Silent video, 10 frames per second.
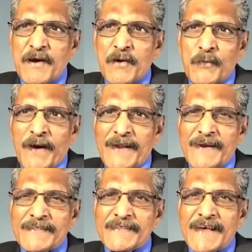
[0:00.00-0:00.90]

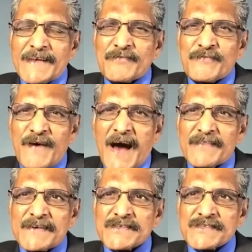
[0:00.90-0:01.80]
when the
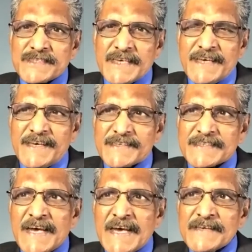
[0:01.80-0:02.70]
Father
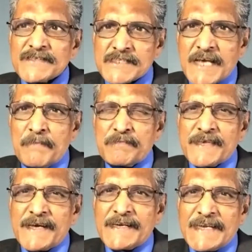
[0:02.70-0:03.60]
sees
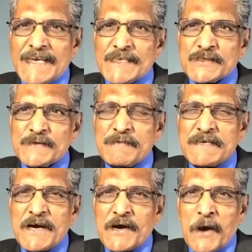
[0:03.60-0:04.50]
something need to
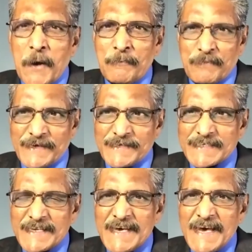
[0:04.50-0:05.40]
be
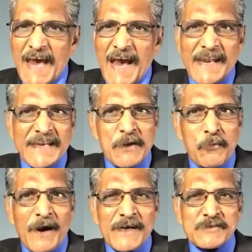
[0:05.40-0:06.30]
accomplished and he
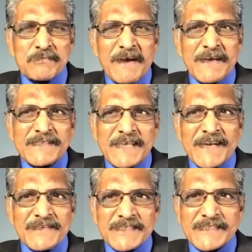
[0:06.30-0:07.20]
wants my
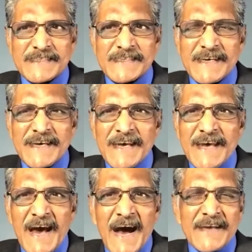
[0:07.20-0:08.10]
attention,
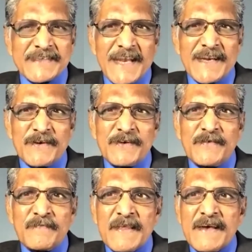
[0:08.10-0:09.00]
I tell
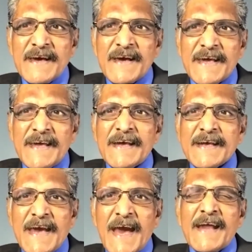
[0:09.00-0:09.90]
you, he
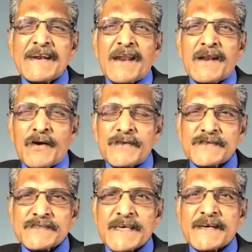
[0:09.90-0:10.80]
can allow the
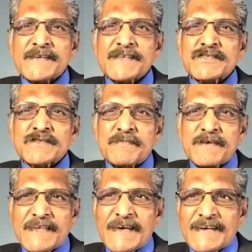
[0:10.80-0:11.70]
sickness to be
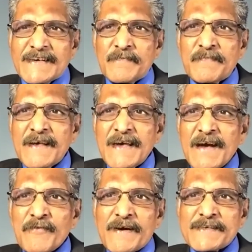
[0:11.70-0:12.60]
there.
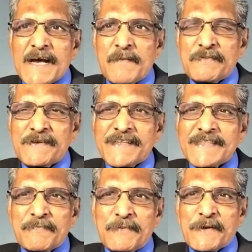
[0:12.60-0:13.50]
For example, in
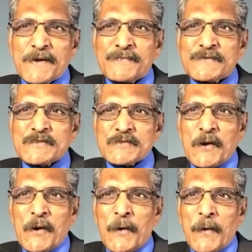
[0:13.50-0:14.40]
the book of
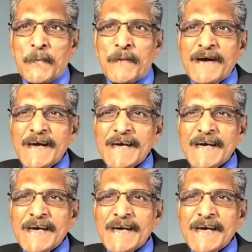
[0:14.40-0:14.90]
Job